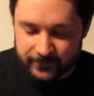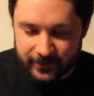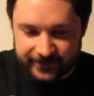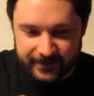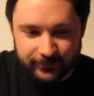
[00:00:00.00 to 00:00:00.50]
of
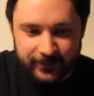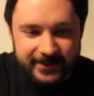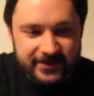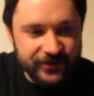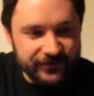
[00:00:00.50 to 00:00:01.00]
putting the
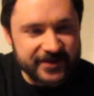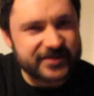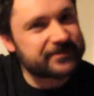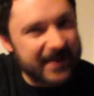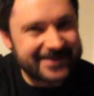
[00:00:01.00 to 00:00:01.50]
brakes on the
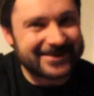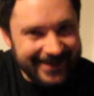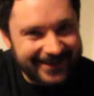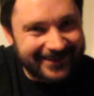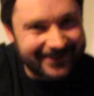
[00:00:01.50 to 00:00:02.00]

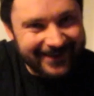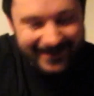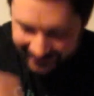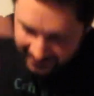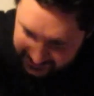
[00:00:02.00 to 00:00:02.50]
spending and
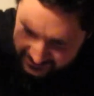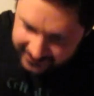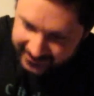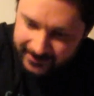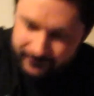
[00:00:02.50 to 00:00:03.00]

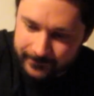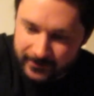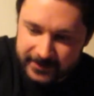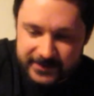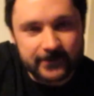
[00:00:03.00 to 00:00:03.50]
actually getting my
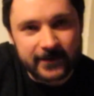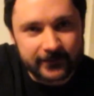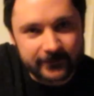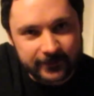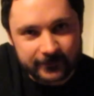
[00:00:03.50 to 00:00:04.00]
money's
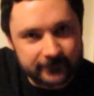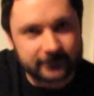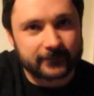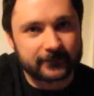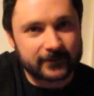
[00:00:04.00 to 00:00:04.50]
worth and
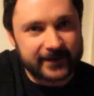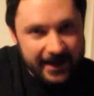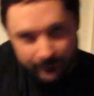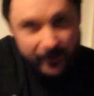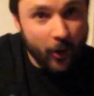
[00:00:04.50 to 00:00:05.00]

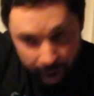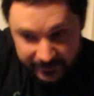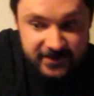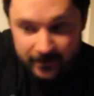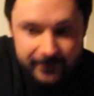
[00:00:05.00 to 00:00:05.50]
getting my
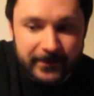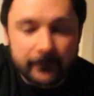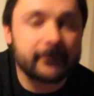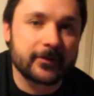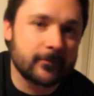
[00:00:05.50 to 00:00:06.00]
hobby time
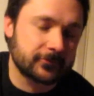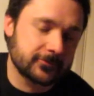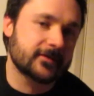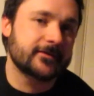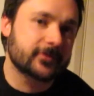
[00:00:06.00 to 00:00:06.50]
out of the
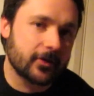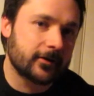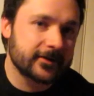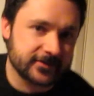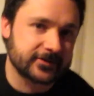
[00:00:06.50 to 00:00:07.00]
models I've
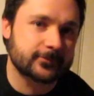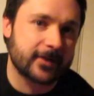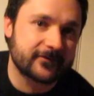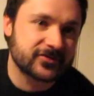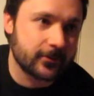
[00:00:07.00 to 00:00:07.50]
got is a good
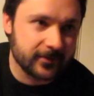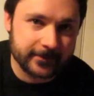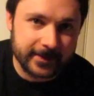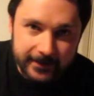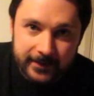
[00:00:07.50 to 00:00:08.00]
way of
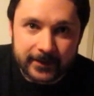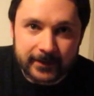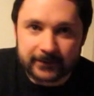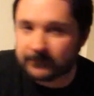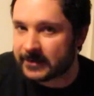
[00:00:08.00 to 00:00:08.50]
stopping me
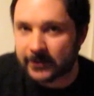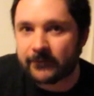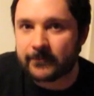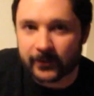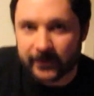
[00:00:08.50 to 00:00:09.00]
running
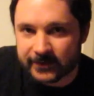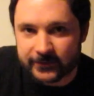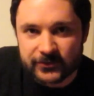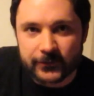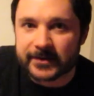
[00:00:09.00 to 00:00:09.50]
off and buying
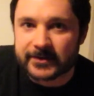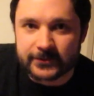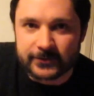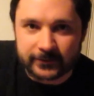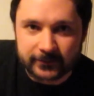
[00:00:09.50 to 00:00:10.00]
new
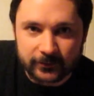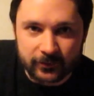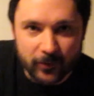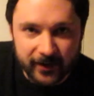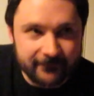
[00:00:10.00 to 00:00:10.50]
toys or
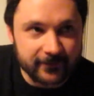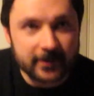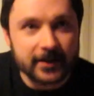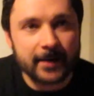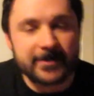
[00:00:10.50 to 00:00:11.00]

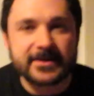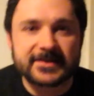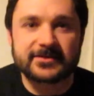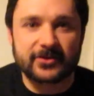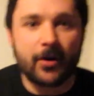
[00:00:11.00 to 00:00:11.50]
whatever. I mean,
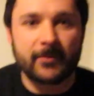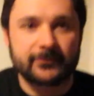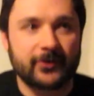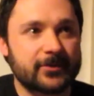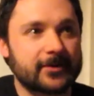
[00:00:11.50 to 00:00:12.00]
this is a
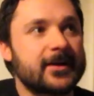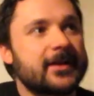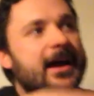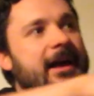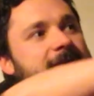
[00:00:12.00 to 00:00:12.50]
common problem.
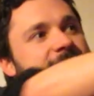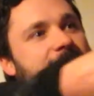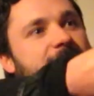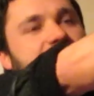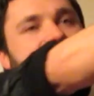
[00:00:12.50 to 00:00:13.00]
Aaron, if
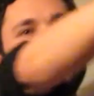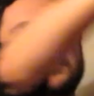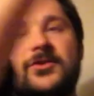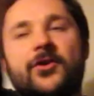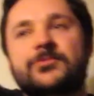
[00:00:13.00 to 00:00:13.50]
you have a look at
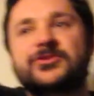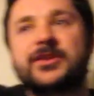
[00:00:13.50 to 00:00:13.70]
that top